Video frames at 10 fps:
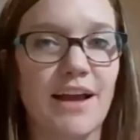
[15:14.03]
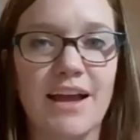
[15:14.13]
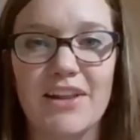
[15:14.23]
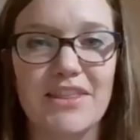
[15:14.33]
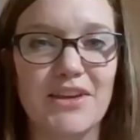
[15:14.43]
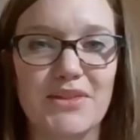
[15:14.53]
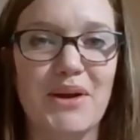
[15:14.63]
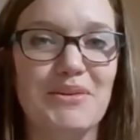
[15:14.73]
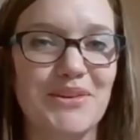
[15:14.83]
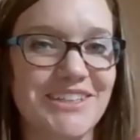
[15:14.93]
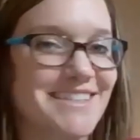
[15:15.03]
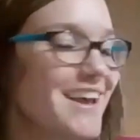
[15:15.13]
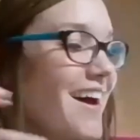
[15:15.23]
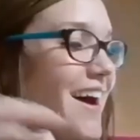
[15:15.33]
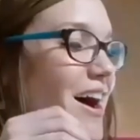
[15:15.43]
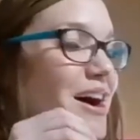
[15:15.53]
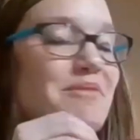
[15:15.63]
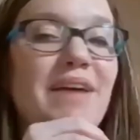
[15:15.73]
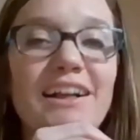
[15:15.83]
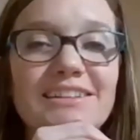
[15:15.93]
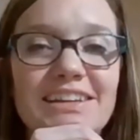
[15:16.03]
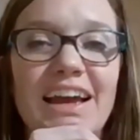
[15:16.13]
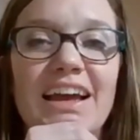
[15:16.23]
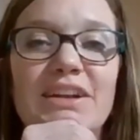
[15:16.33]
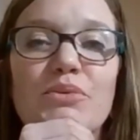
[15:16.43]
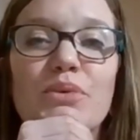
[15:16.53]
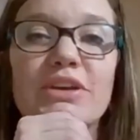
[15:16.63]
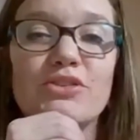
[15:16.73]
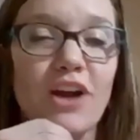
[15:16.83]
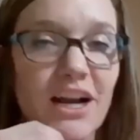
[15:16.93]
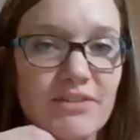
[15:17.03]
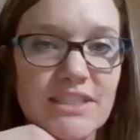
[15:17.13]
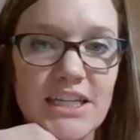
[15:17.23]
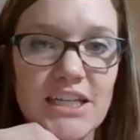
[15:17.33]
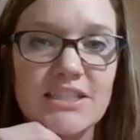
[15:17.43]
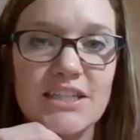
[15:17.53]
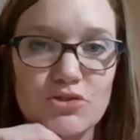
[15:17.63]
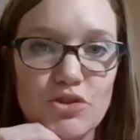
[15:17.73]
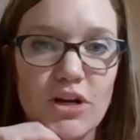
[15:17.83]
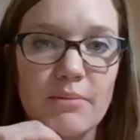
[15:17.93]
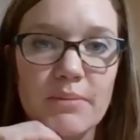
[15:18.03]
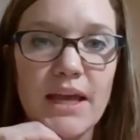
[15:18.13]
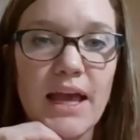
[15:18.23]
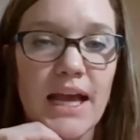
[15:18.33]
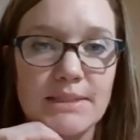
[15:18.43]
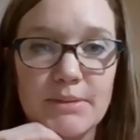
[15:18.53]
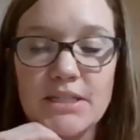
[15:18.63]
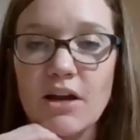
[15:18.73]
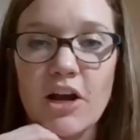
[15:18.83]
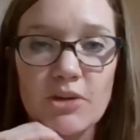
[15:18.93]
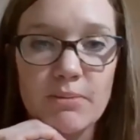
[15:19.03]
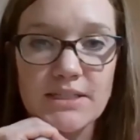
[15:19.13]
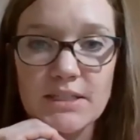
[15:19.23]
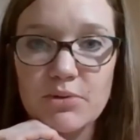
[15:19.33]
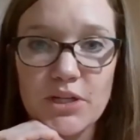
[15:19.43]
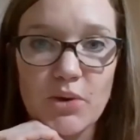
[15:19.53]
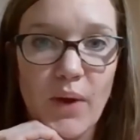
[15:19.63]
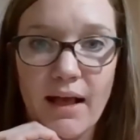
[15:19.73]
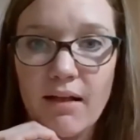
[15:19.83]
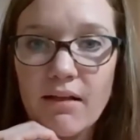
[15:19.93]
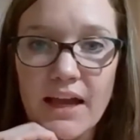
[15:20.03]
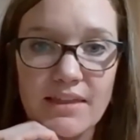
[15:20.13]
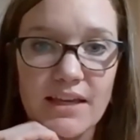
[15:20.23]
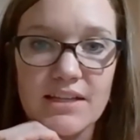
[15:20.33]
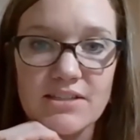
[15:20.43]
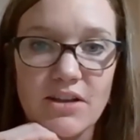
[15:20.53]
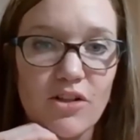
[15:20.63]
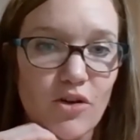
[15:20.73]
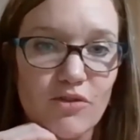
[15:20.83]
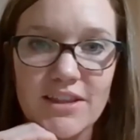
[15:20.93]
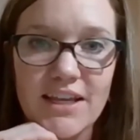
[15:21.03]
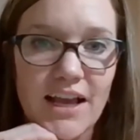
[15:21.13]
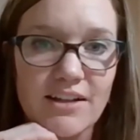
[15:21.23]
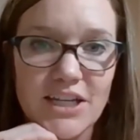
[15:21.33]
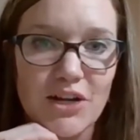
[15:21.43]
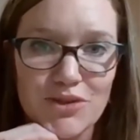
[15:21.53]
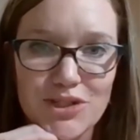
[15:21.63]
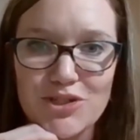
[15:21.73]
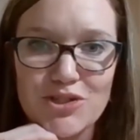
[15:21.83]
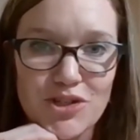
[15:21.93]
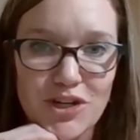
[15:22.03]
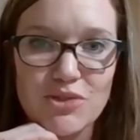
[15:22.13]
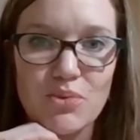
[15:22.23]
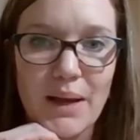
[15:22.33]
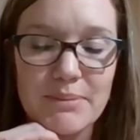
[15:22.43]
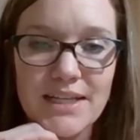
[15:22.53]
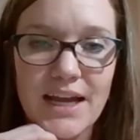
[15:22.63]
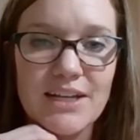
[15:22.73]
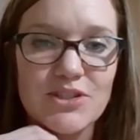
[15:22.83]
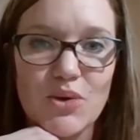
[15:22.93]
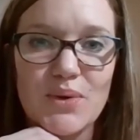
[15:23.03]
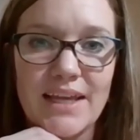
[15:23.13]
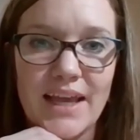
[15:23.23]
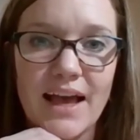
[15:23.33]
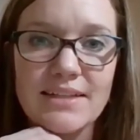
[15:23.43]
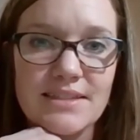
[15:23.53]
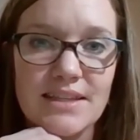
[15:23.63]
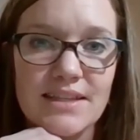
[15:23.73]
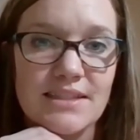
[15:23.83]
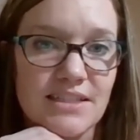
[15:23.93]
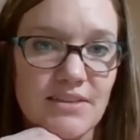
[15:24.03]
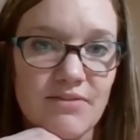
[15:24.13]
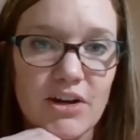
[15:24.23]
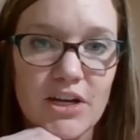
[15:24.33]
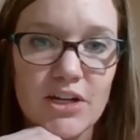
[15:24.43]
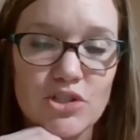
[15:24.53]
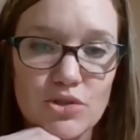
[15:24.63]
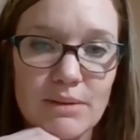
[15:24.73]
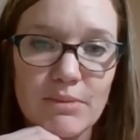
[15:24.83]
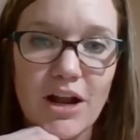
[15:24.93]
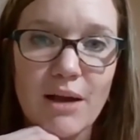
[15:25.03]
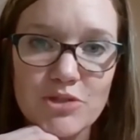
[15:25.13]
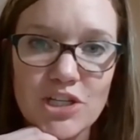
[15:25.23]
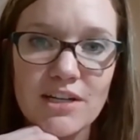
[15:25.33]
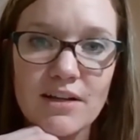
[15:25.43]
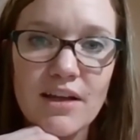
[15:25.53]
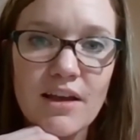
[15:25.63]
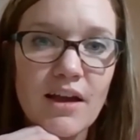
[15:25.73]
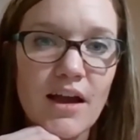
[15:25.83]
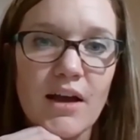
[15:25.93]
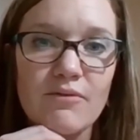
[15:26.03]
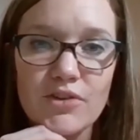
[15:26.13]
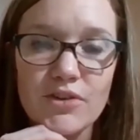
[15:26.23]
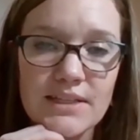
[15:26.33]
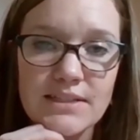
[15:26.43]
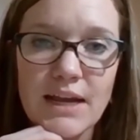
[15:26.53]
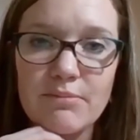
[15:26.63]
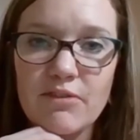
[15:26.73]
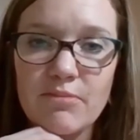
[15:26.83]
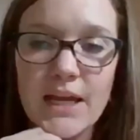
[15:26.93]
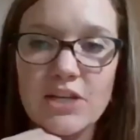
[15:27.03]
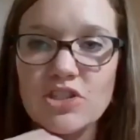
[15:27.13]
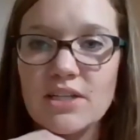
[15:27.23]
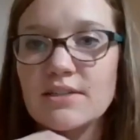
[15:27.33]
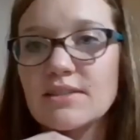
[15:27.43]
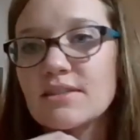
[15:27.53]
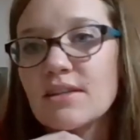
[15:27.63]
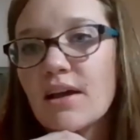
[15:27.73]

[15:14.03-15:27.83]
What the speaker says: LDN with chronic fatigue syndrome has been documented pretty well. I think it's all over the LDN Research Trust website. So yes, this is a very good treatment option for these type of patients.